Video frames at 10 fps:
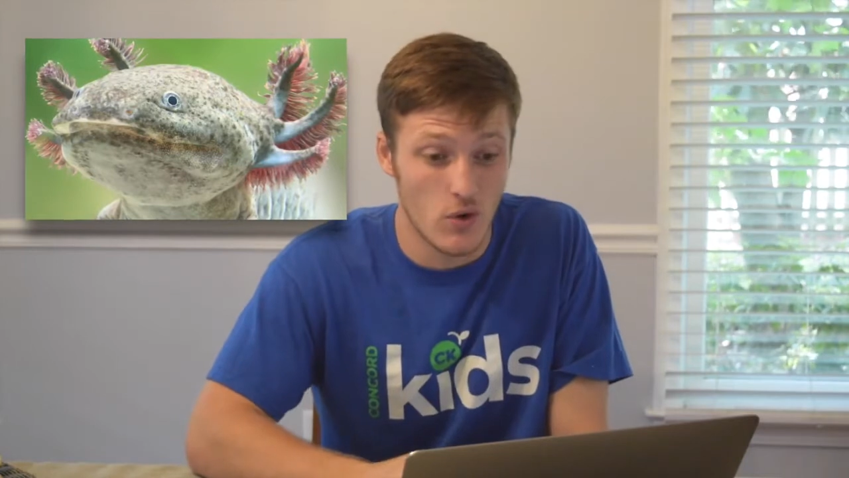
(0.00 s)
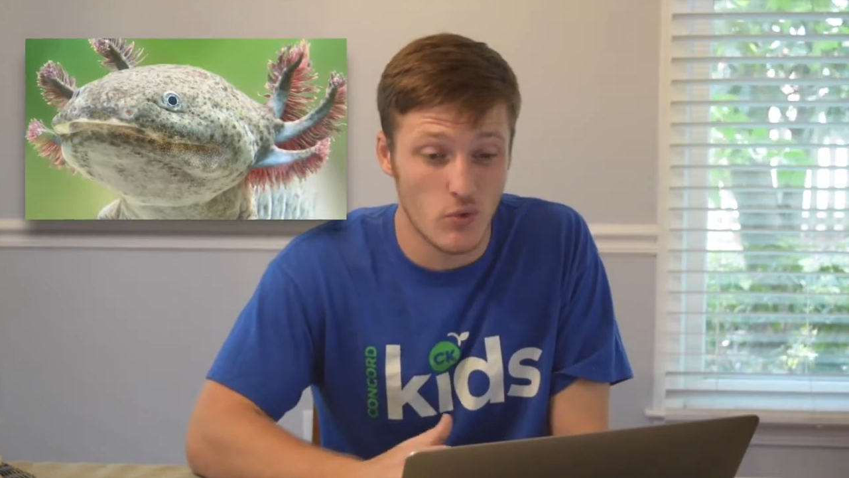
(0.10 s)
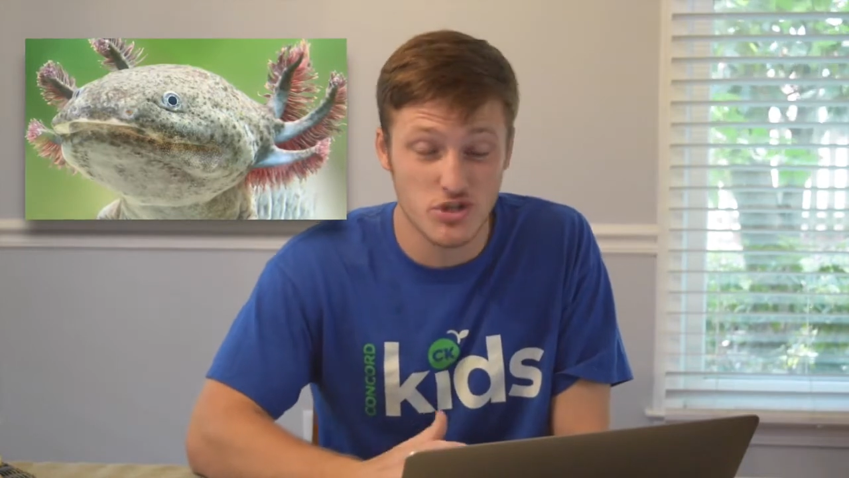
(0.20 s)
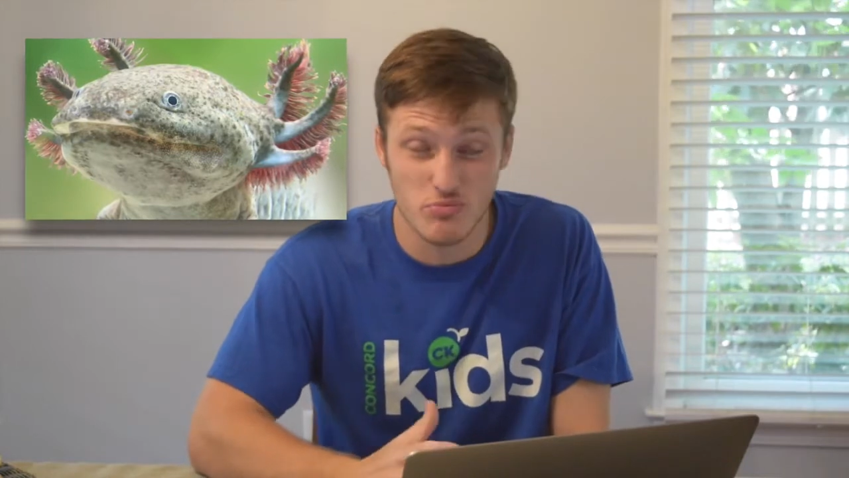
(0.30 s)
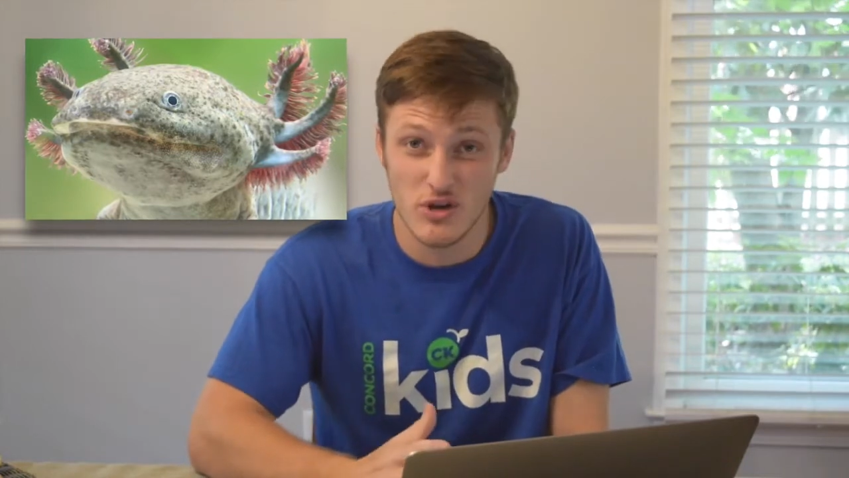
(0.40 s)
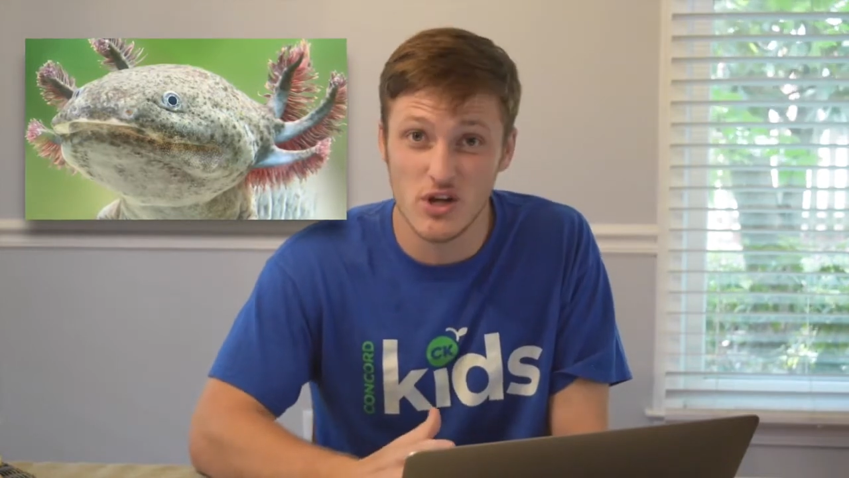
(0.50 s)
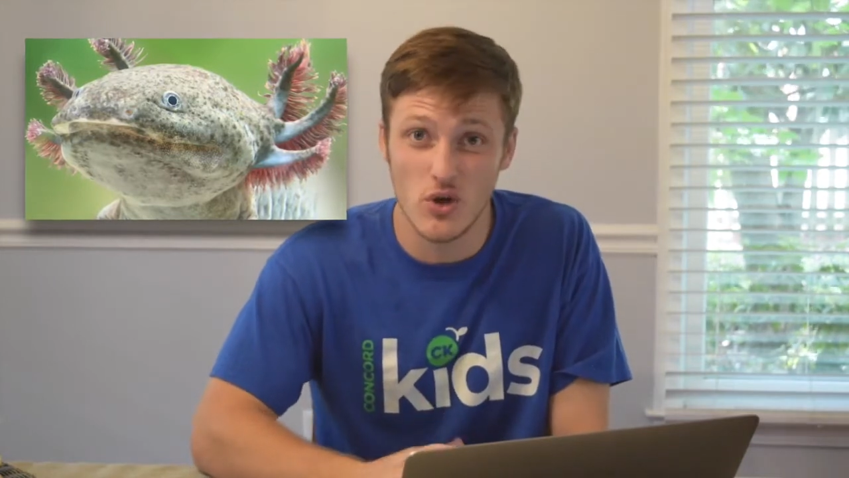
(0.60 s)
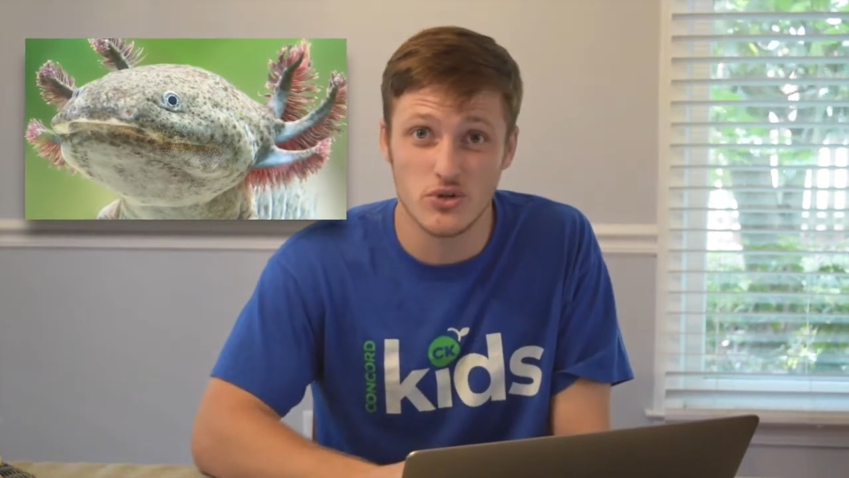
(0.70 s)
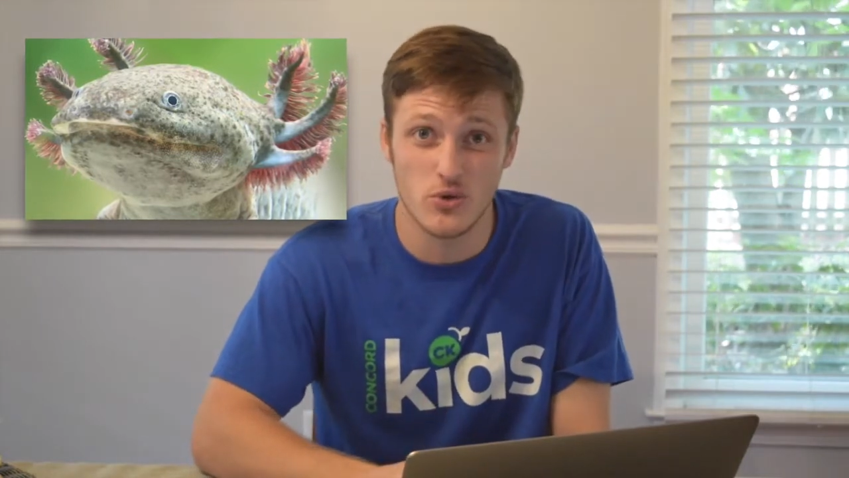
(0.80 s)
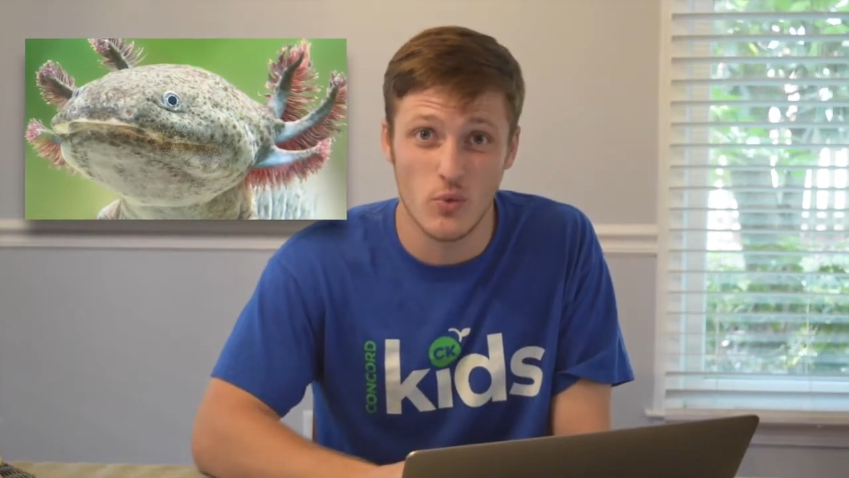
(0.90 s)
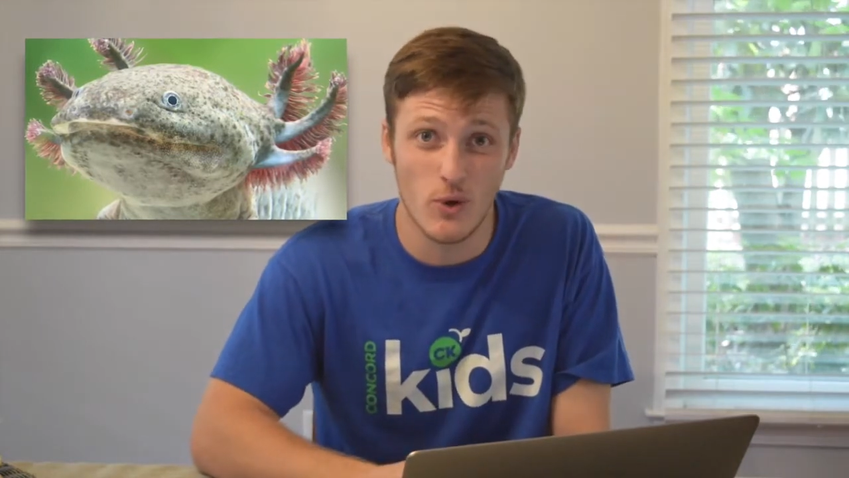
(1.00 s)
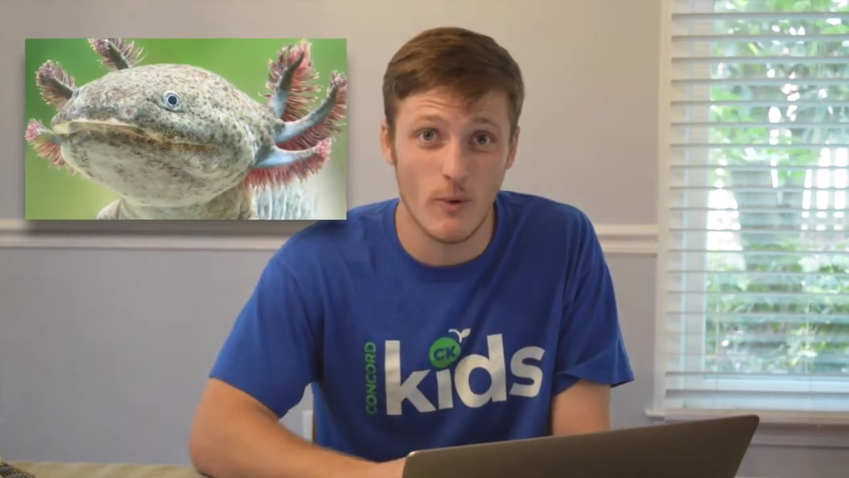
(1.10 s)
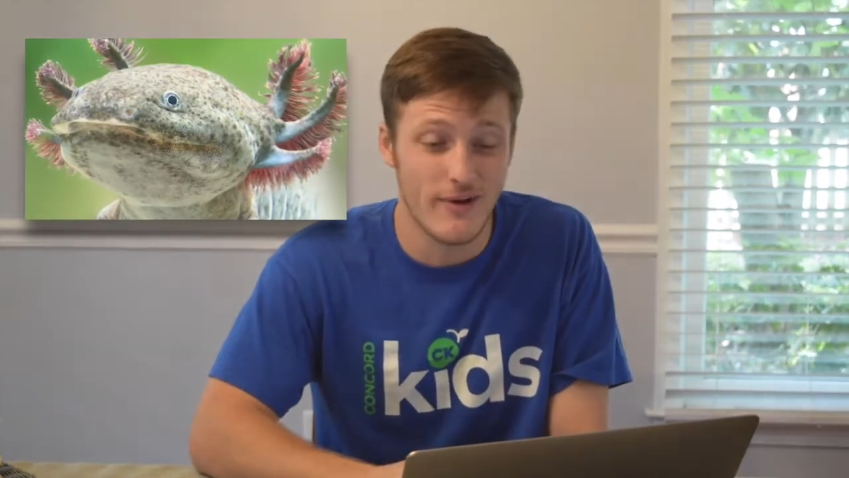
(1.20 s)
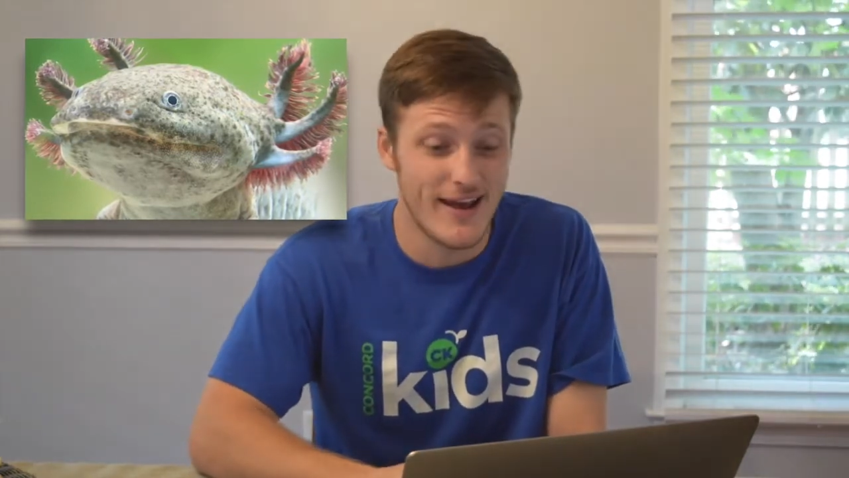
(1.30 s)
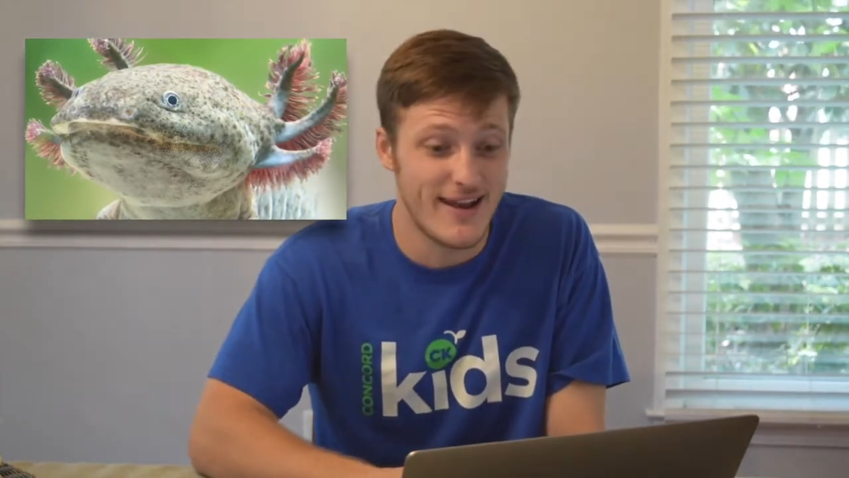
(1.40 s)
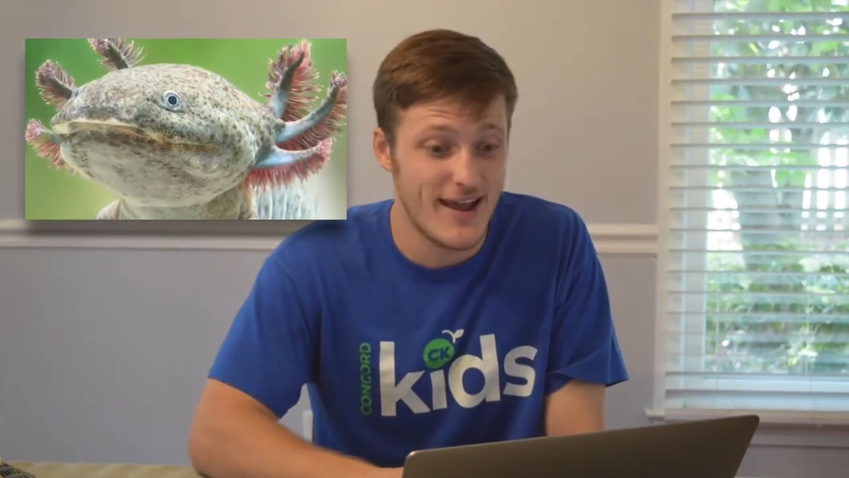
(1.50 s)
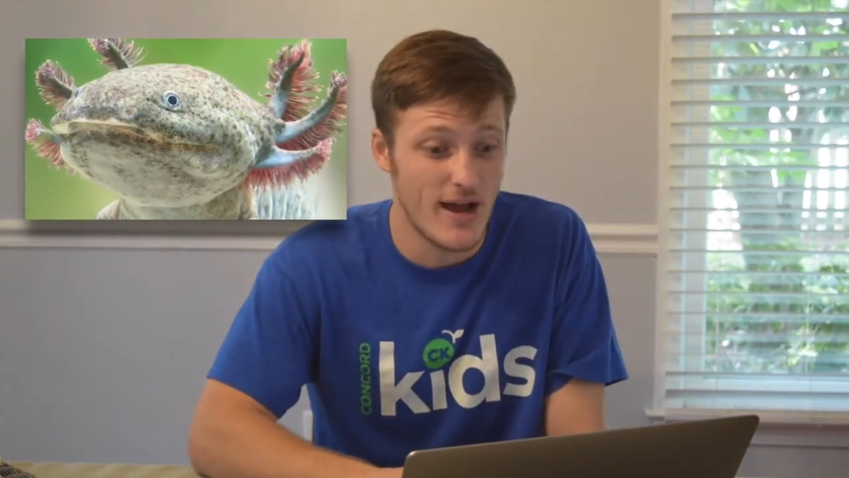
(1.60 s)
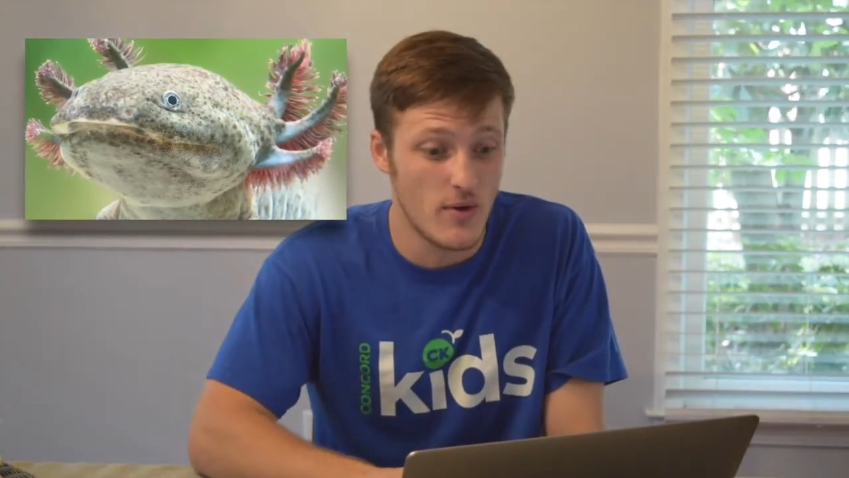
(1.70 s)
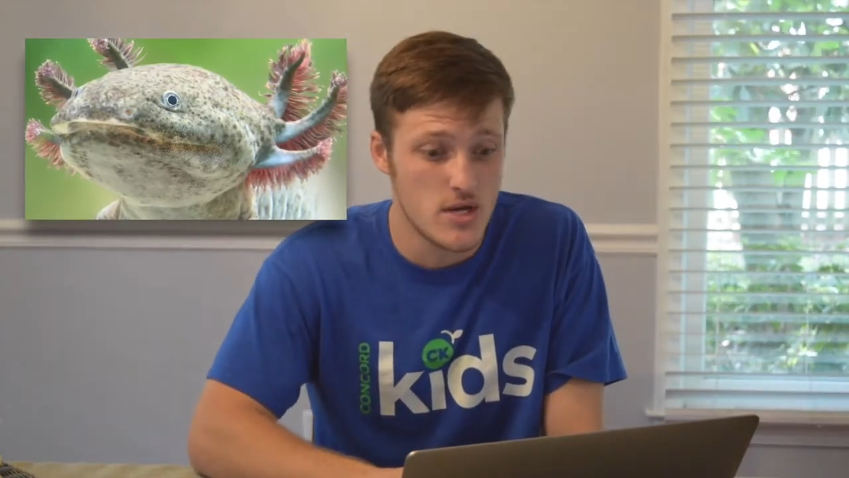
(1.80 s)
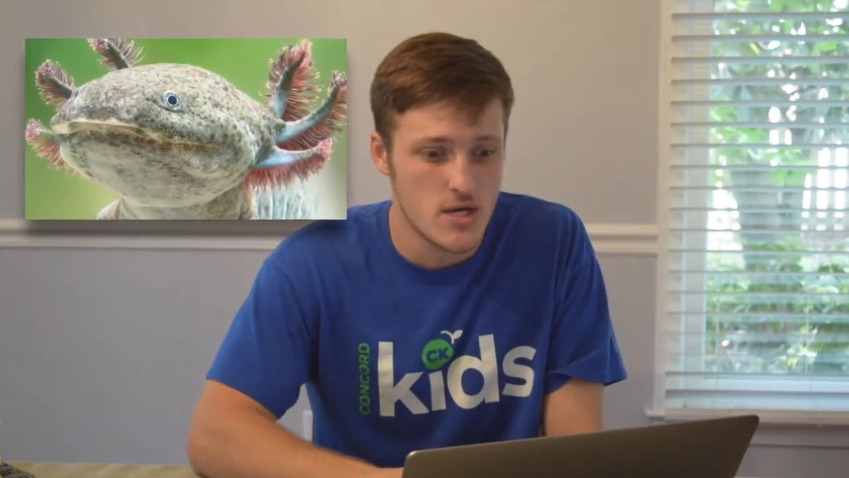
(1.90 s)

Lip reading: which is pretty close to where we're at now,